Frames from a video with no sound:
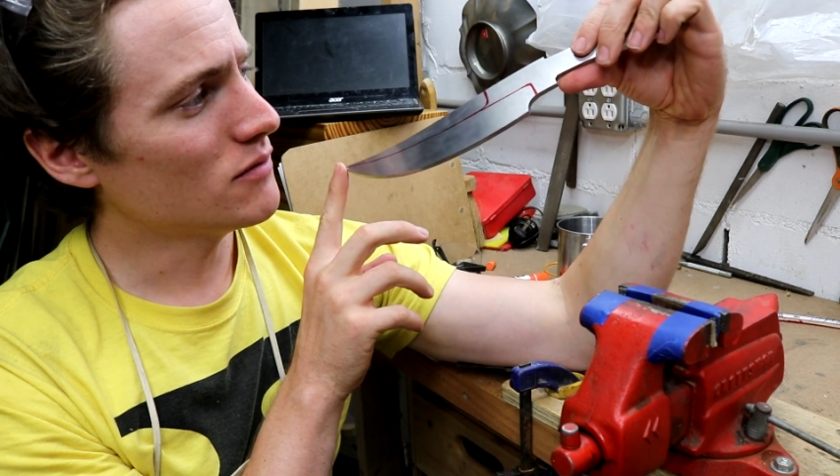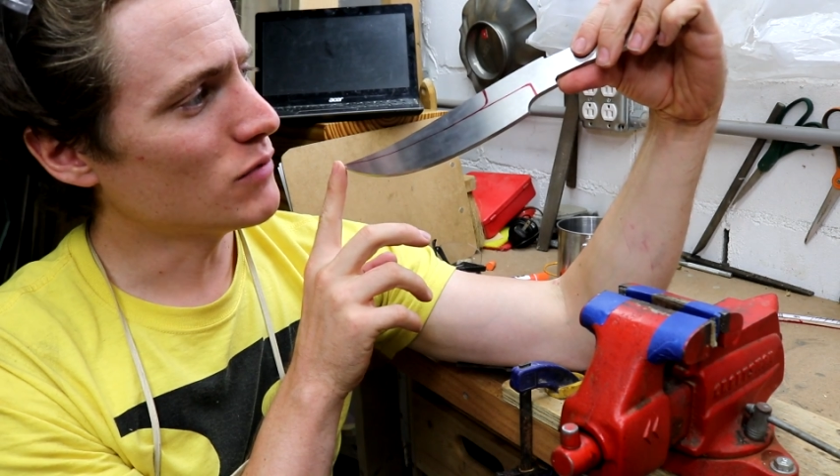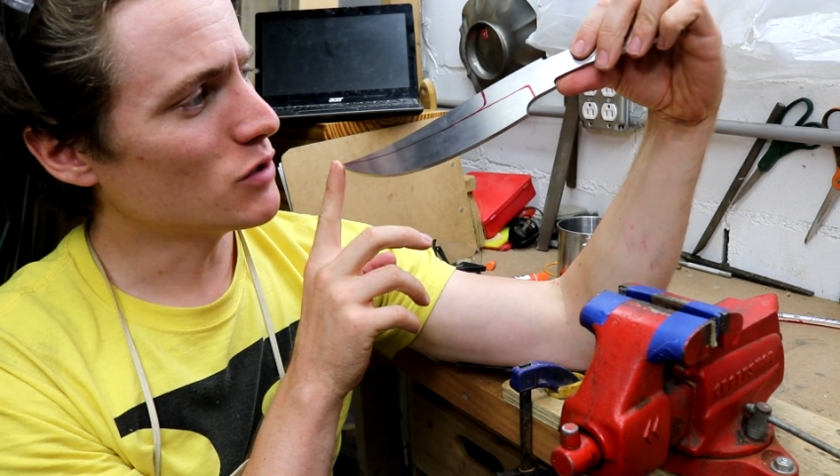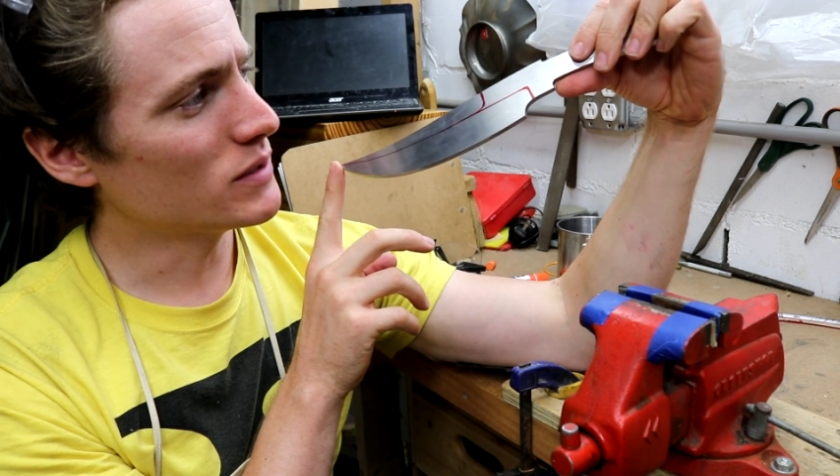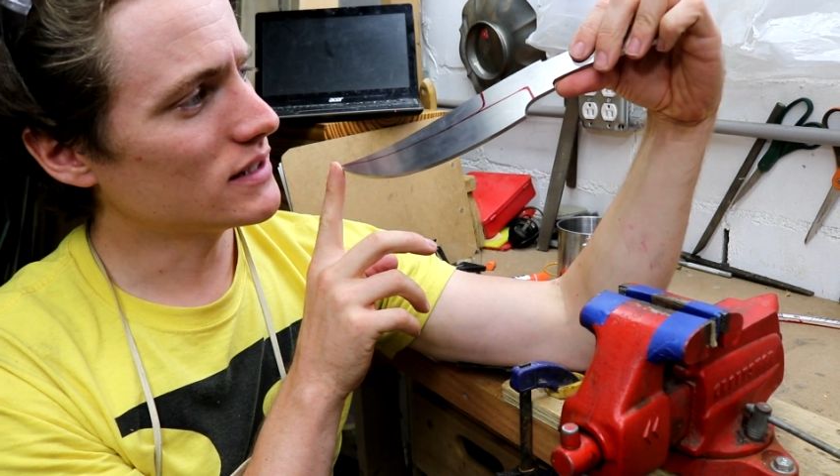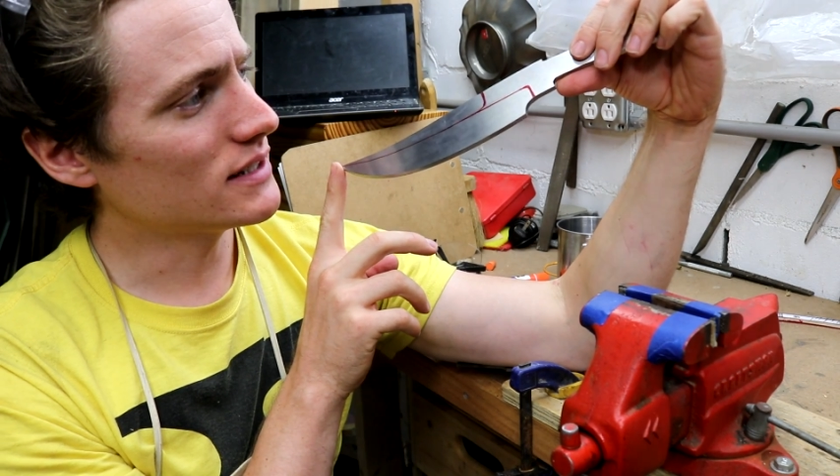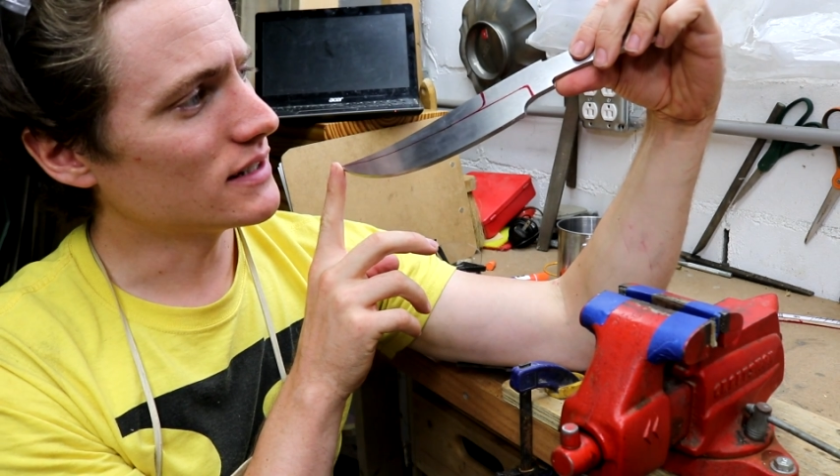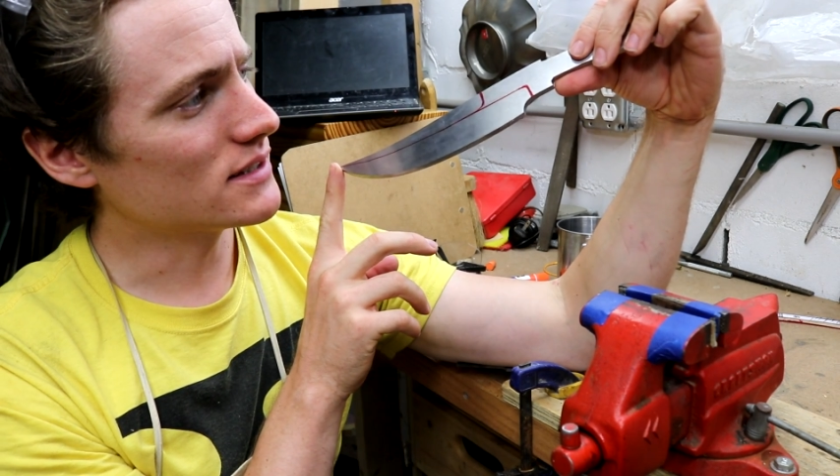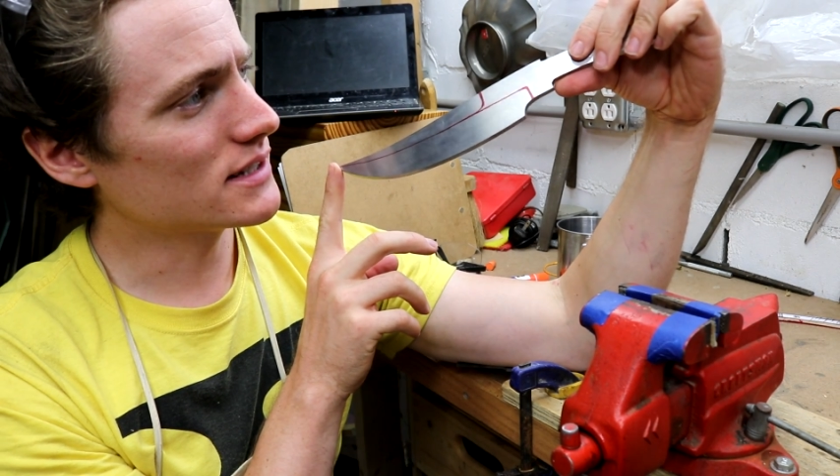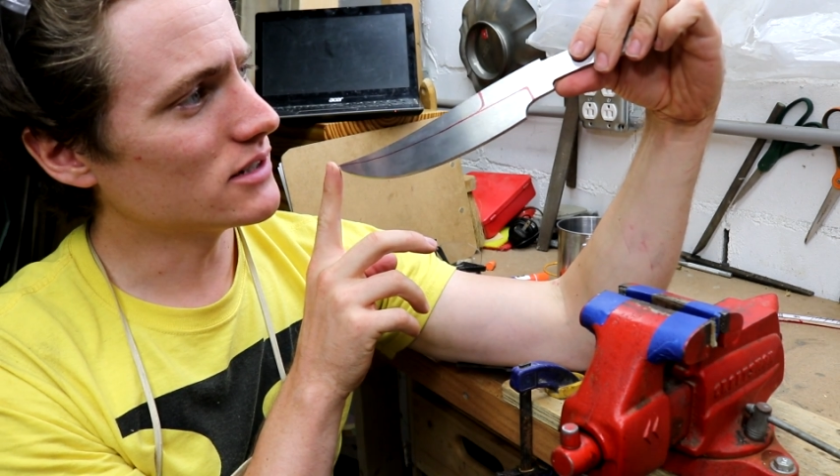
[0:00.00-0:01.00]
moment
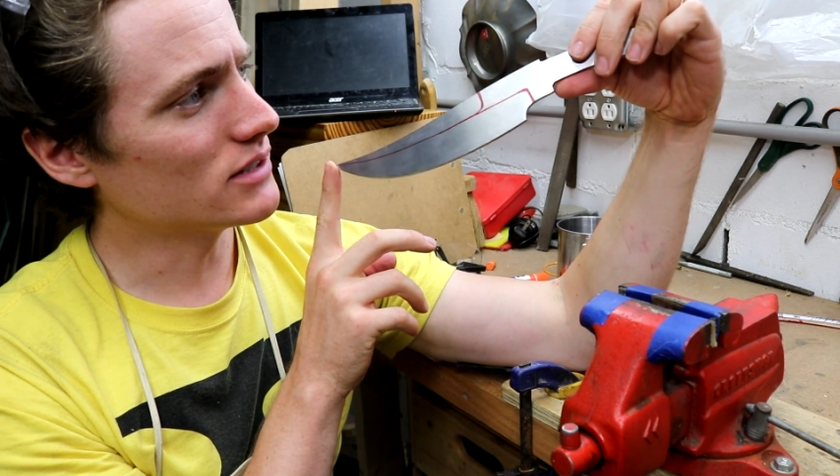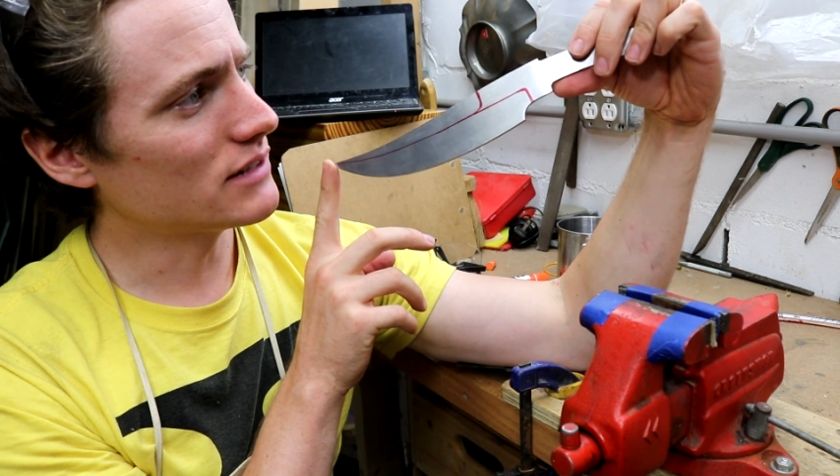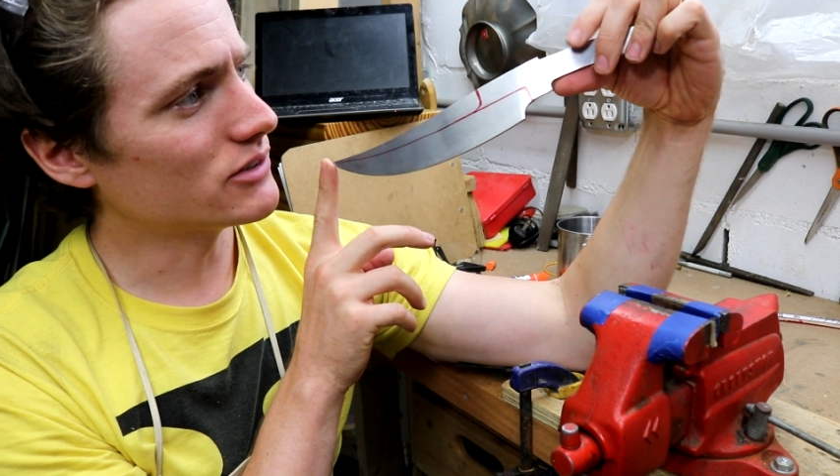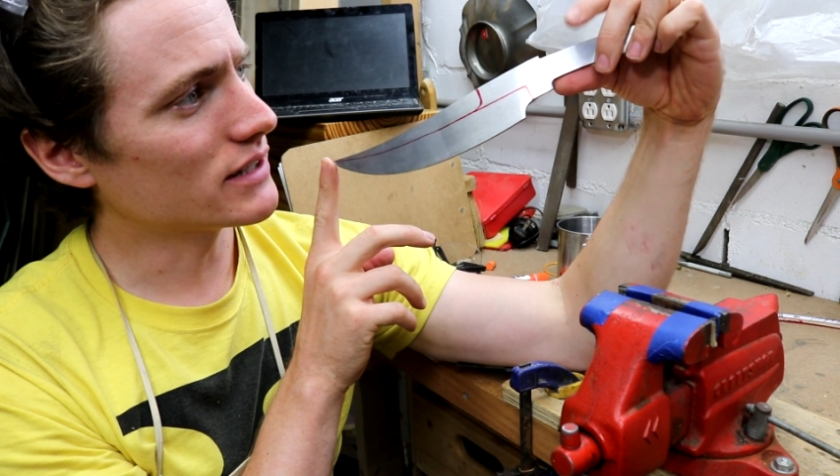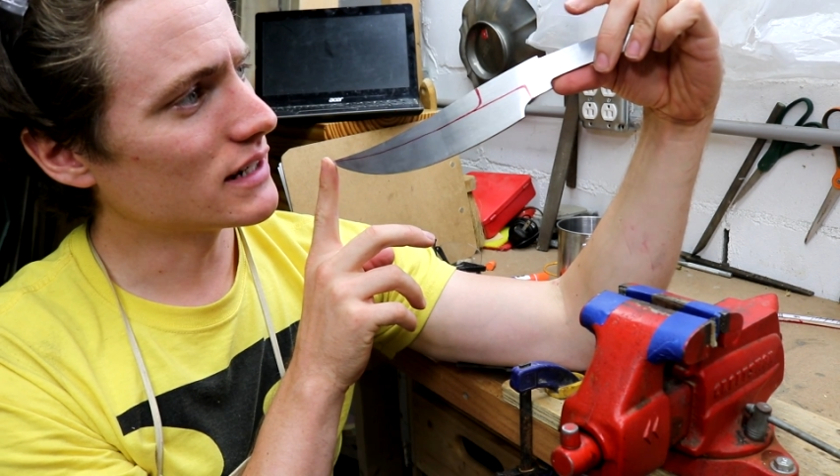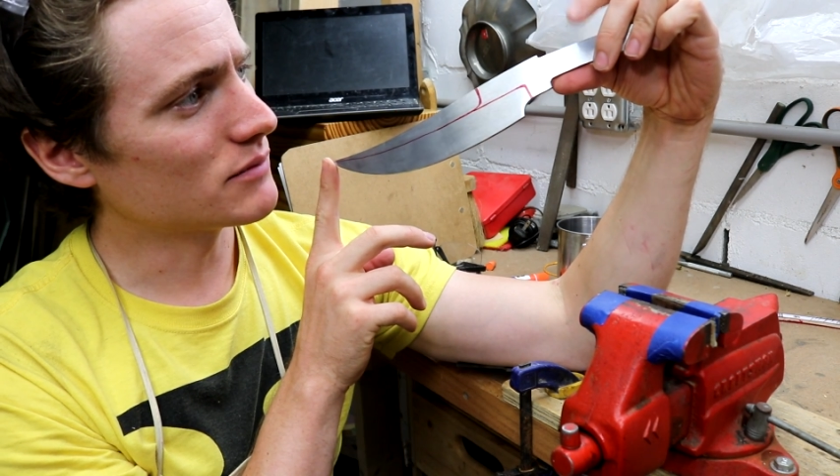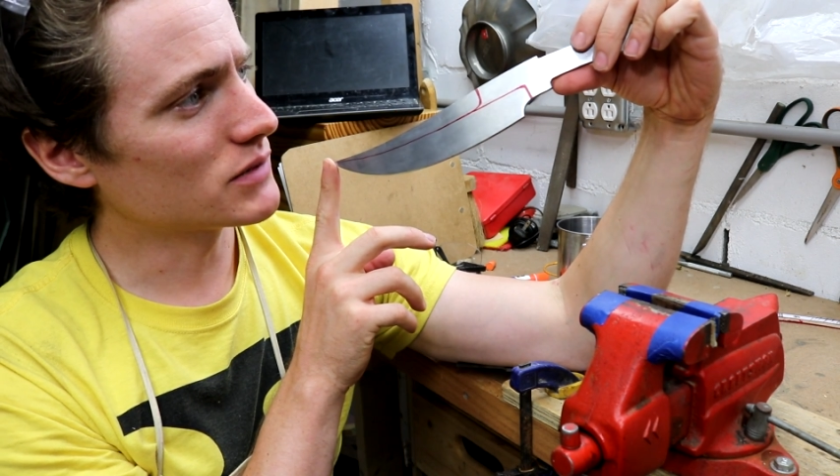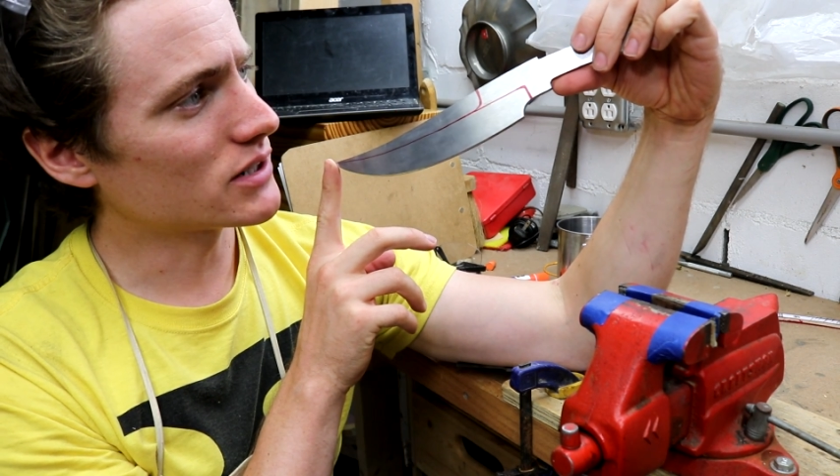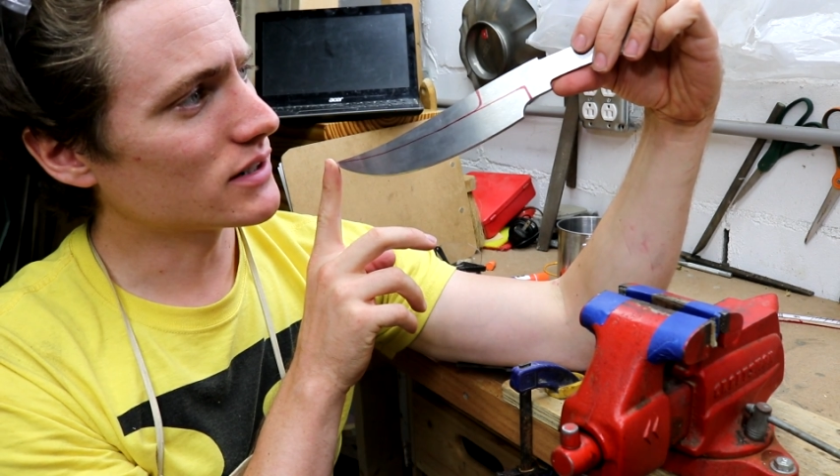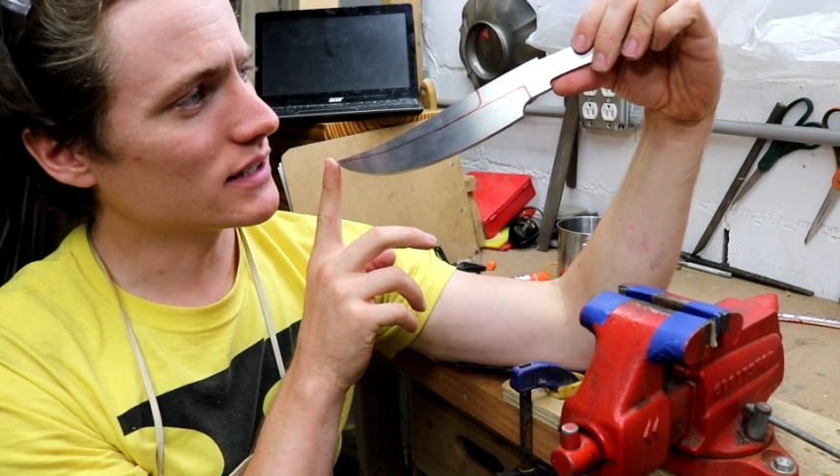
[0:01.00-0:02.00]
and skill level that I'm
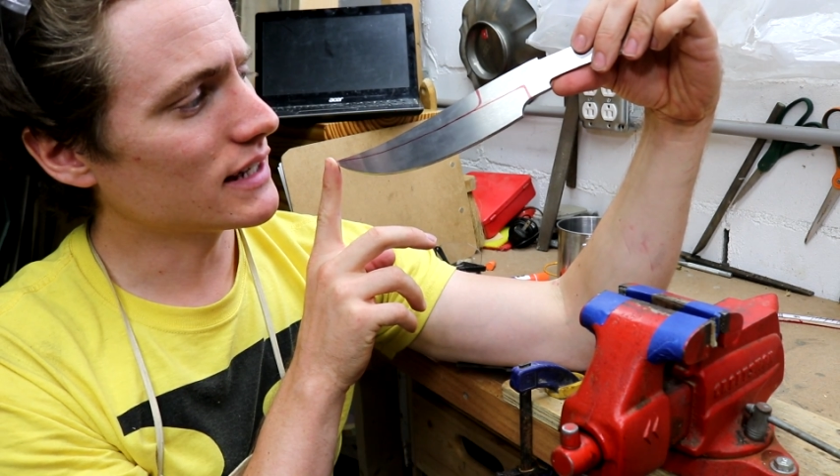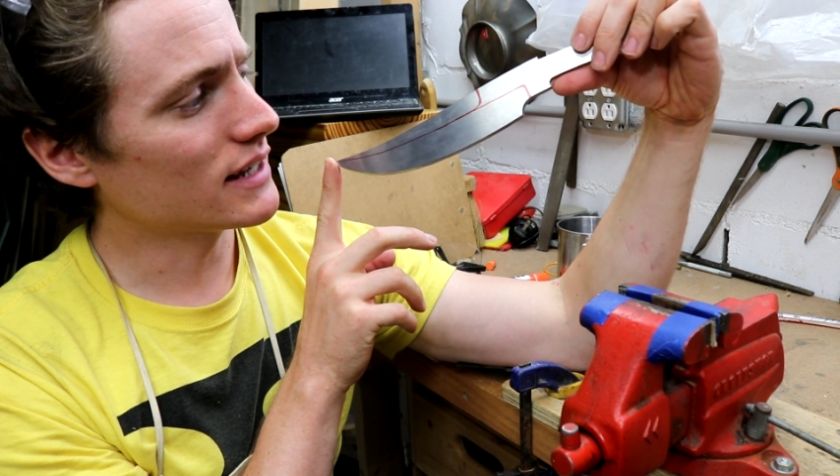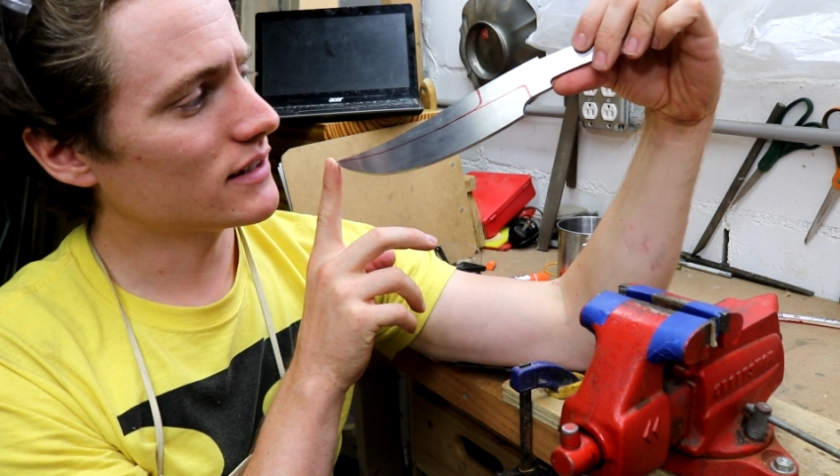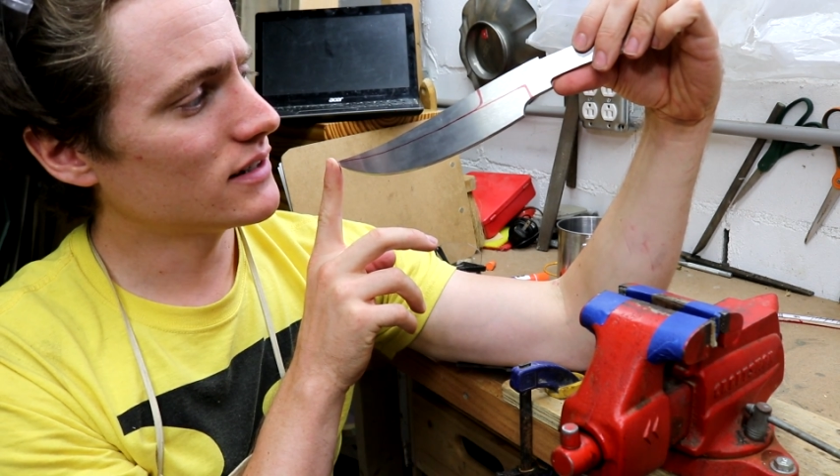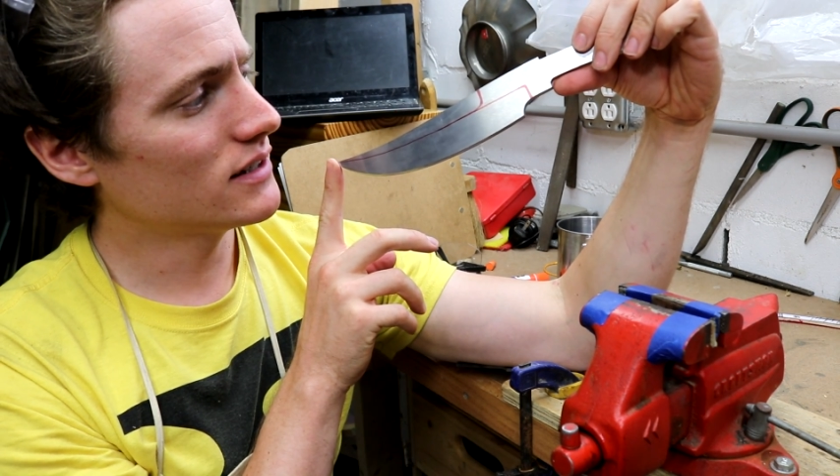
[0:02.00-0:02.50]
currently at.